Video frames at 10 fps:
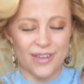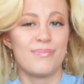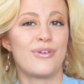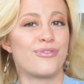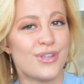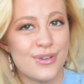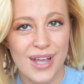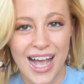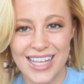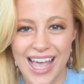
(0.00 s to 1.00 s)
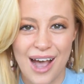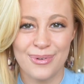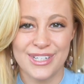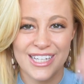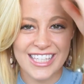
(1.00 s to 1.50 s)
But for you guys, I
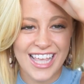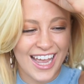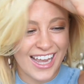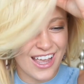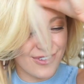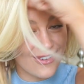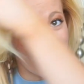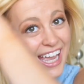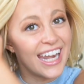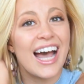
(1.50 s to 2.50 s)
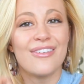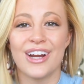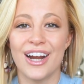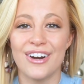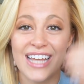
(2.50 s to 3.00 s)
would just say if you can have
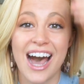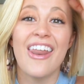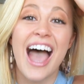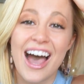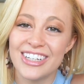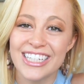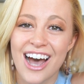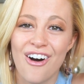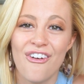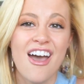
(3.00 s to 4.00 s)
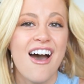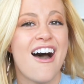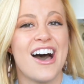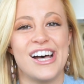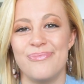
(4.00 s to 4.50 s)
your hair down, have it down.
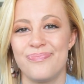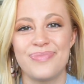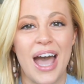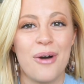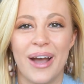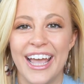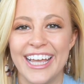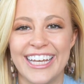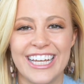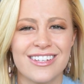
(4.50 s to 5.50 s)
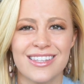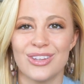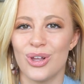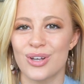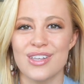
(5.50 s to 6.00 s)
That way it just
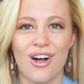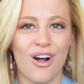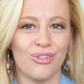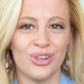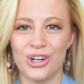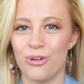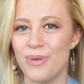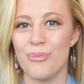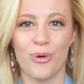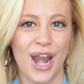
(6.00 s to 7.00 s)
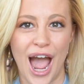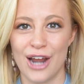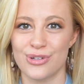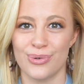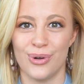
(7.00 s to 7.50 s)
looks a little bit more
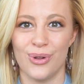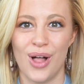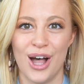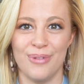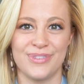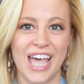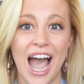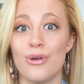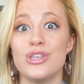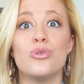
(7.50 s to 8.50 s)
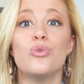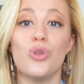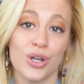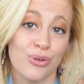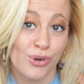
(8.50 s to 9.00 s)
natural to how you
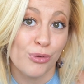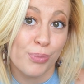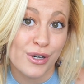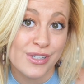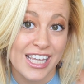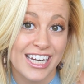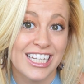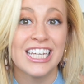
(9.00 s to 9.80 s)
look in real person.